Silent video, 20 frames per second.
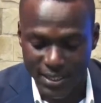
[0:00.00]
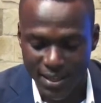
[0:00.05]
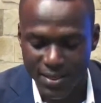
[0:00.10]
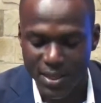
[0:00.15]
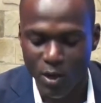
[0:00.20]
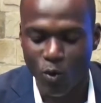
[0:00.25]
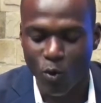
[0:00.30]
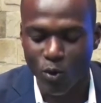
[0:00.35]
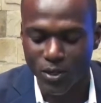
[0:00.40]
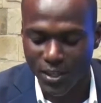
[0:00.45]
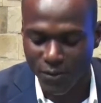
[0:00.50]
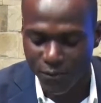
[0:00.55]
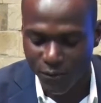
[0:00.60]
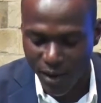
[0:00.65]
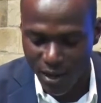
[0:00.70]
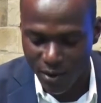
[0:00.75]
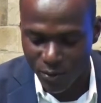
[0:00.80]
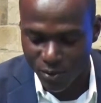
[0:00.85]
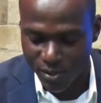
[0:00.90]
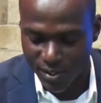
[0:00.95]
the
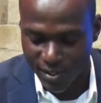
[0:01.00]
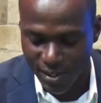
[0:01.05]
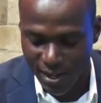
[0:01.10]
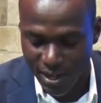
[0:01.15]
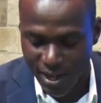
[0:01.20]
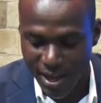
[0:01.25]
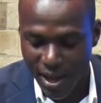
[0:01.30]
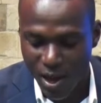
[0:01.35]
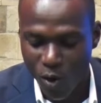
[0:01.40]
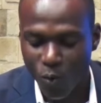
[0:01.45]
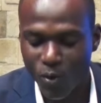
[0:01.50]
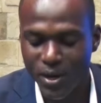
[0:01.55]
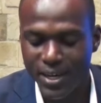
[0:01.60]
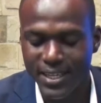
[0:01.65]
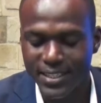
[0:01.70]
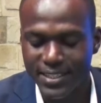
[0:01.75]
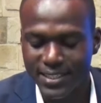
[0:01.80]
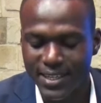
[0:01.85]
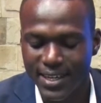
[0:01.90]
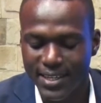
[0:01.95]
quarterfinals will
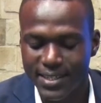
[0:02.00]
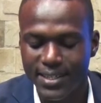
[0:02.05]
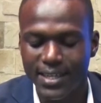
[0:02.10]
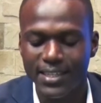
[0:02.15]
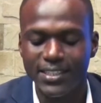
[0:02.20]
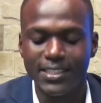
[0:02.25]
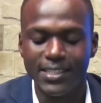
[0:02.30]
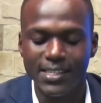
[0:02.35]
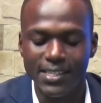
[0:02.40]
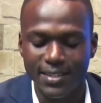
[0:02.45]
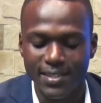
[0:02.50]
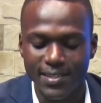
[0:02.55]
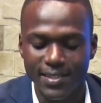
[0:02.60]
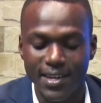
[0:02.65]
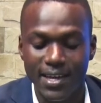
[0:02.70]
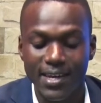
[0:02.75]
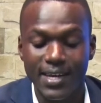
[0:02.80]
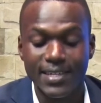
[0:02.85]
each get shillings,